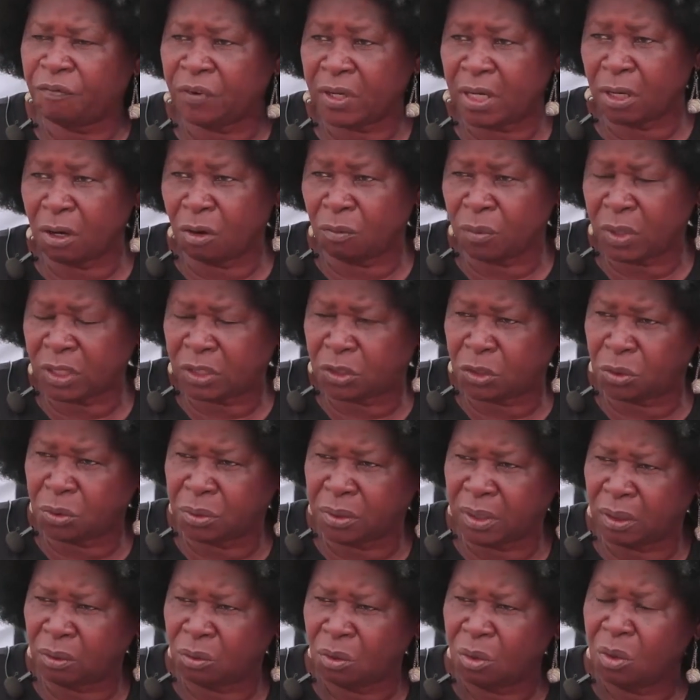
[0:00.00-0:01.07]
feeding of the
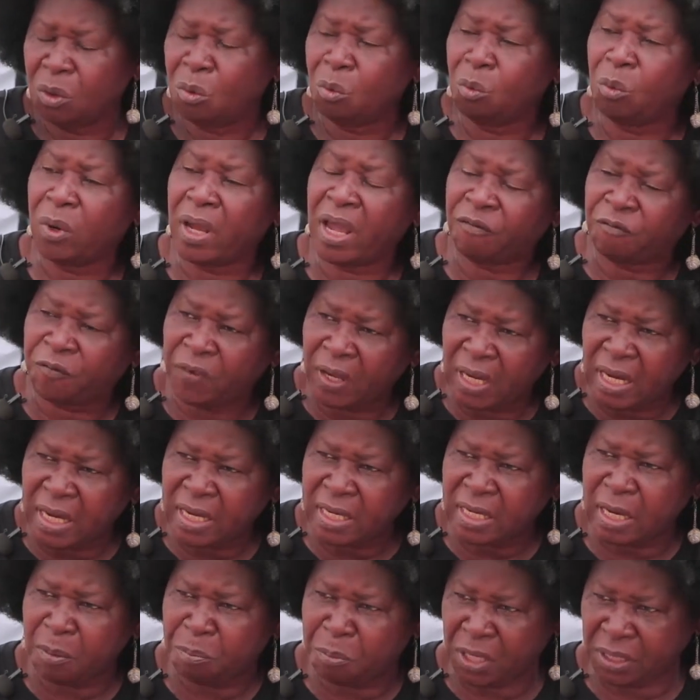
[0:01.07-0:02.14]
children? We are
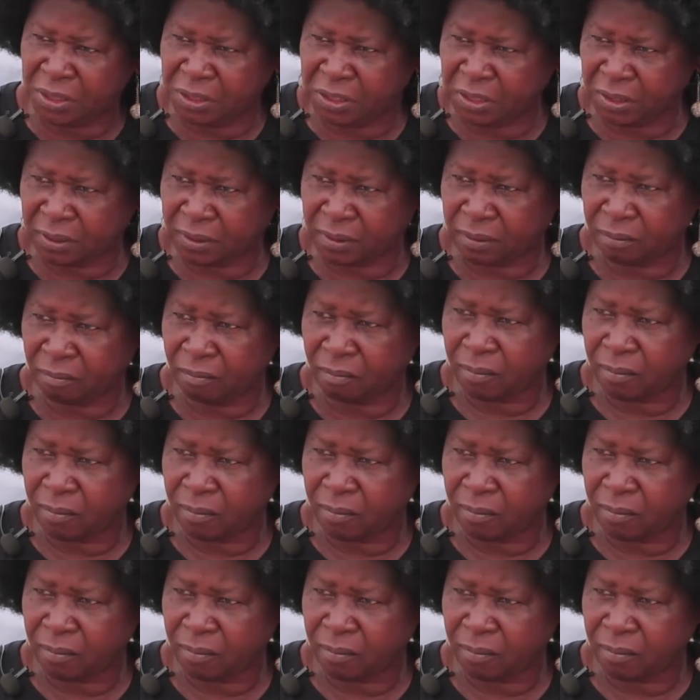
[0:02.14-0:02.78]
feeling the pinches.